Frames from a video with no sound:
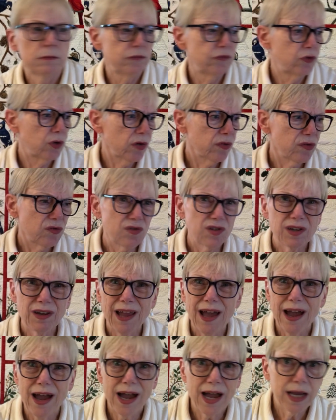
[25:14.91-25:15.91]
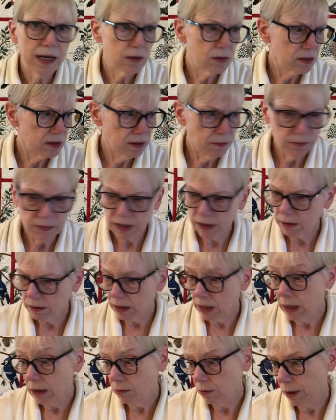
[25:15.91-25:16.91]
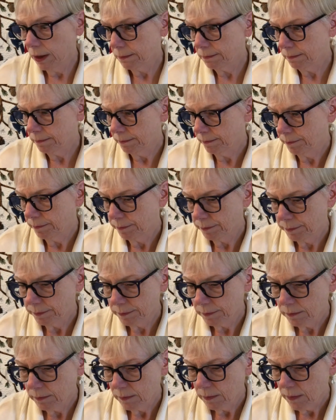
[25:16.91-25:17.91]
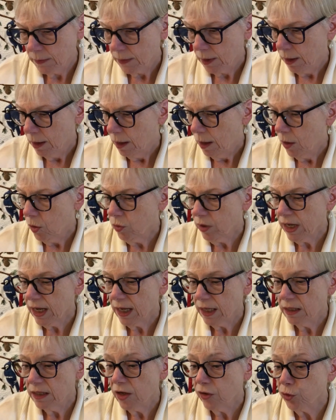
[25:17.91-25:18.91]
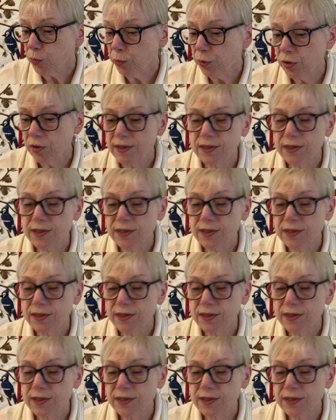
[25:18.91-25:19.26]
4th of July or something. Anyway. Okay, another prairie